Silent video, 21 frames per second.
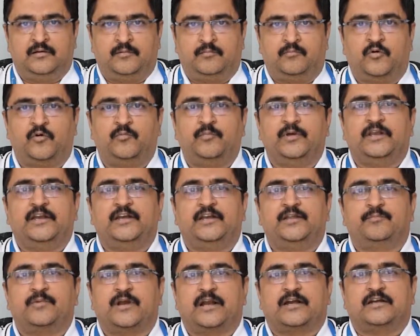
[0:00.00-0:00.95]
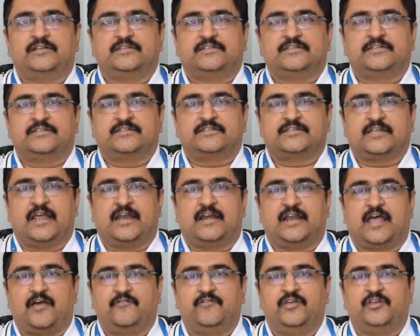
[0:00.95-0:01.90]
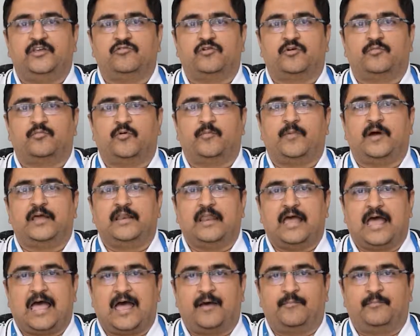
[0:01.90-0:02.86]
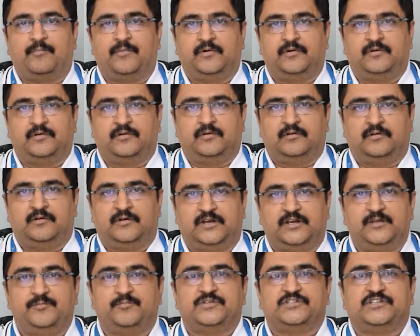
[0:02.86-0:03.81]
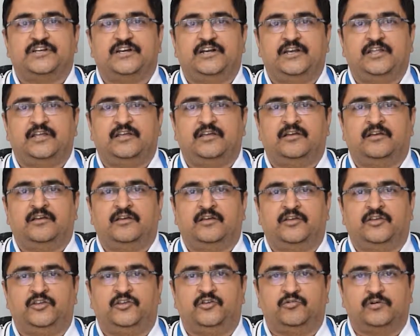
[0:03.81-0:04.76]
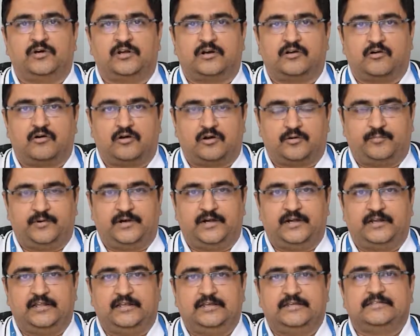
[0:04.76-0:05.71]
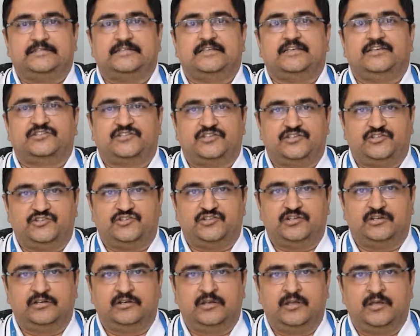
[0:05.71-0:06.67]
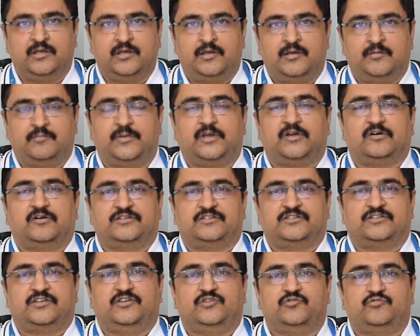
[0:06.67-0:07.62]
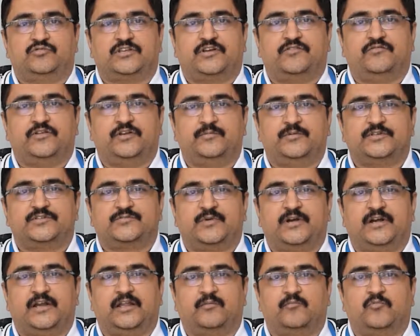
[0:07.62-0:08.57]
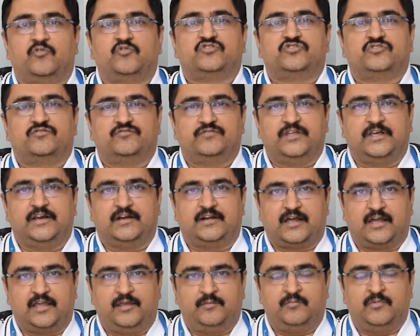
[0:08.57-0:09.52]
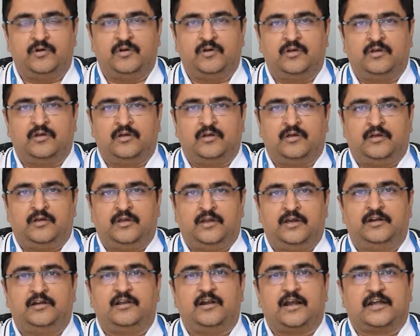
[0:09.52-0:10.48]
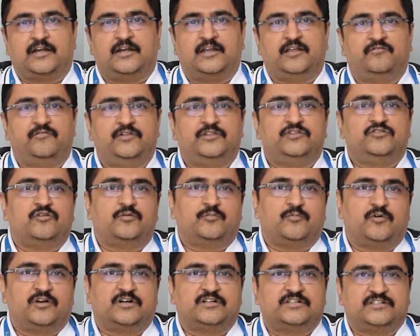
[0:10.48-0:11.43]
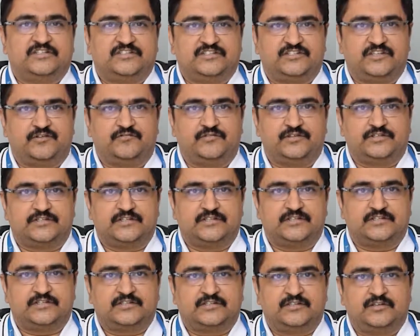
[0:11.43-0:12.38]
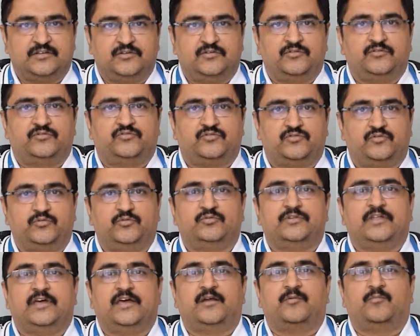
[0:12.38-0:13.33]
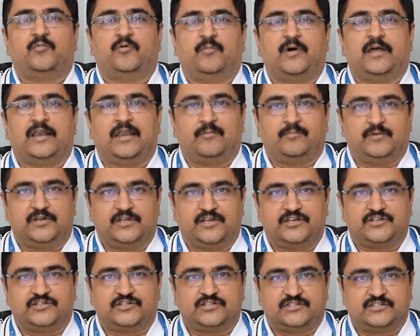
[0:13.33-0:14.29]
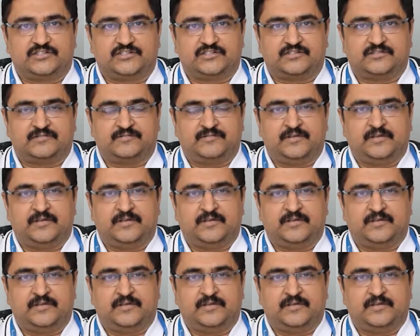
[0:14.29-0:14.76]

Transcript: mobility practices and having your mobile app representing your corporate is essential, because user will be spending most of their time interacting with your products and services through their mobile applications.